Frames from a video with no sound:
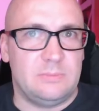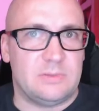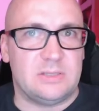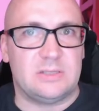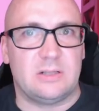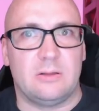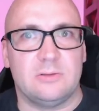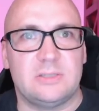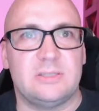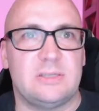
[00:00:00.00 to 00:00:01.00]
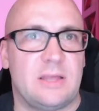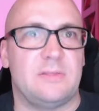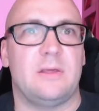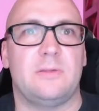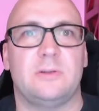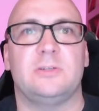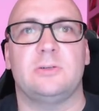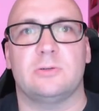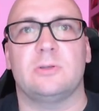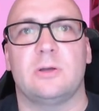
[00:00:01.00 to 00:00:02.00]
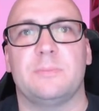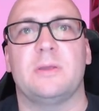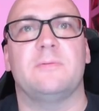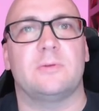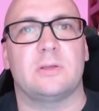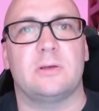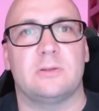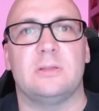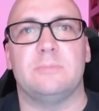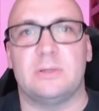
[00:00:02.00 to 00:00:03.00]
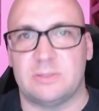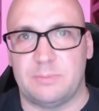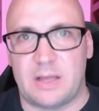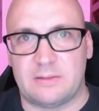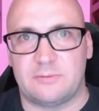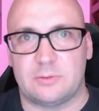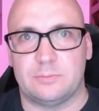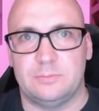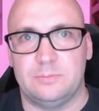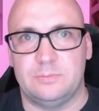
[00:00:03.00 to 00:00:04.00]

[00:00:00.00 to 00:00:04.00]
This closes another shortcoming for Kotlin multi-platform.